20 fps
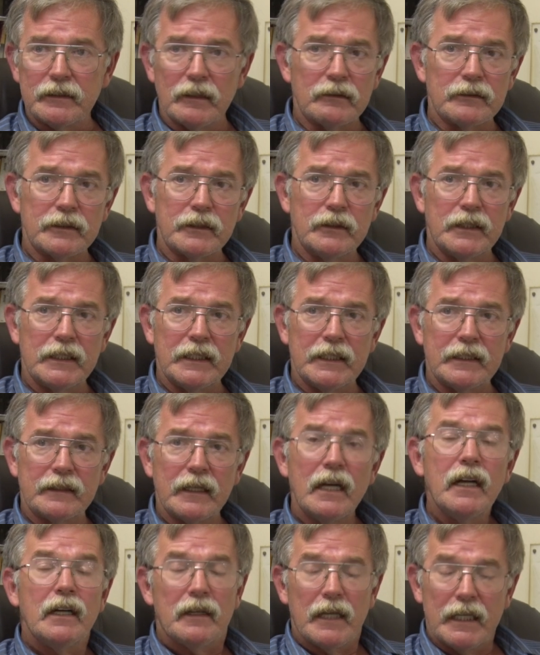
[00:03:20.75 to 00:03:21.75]
Don't do any,
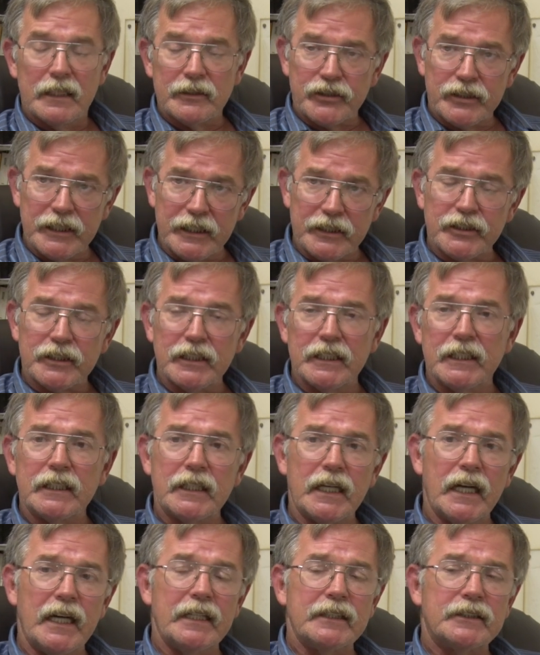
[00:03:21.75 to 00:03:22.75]
and 16
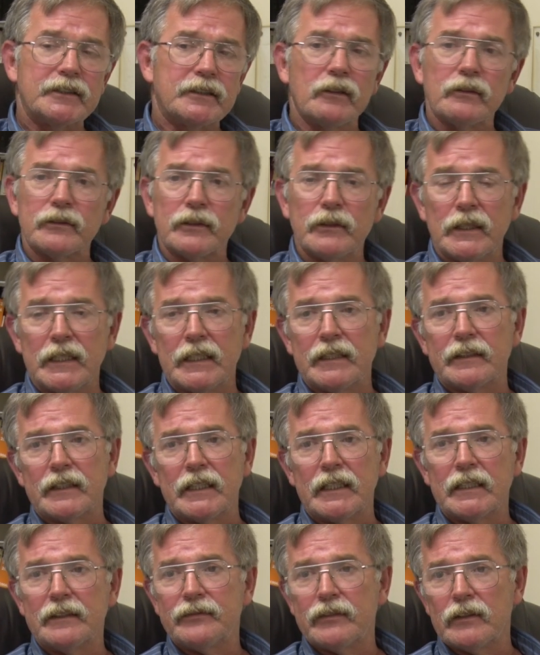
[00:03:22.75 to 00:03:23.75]
gauge. Don't do
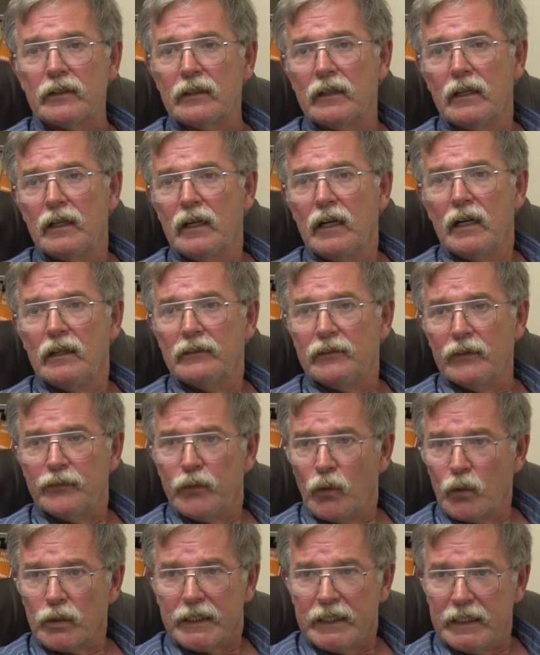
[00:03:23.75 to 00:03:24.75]
anything for
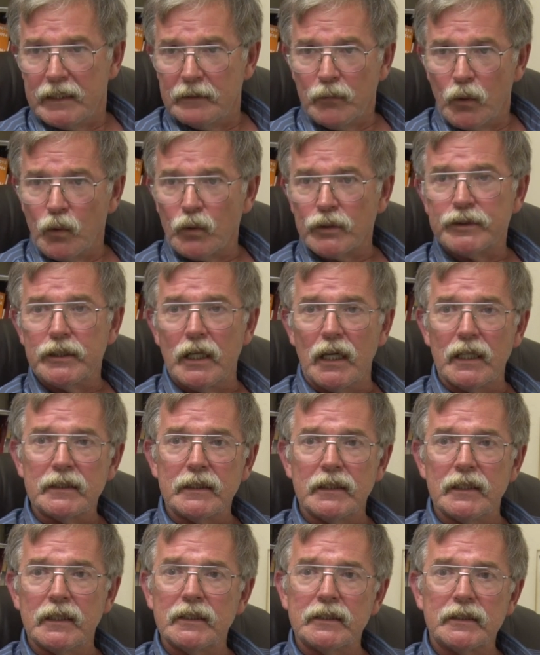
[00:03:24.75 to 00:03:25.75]
410 bore
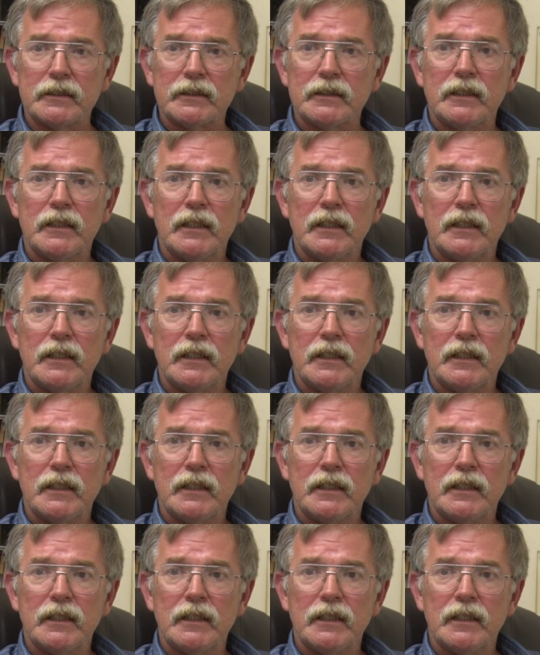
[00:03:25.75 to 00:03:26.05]
shotguns,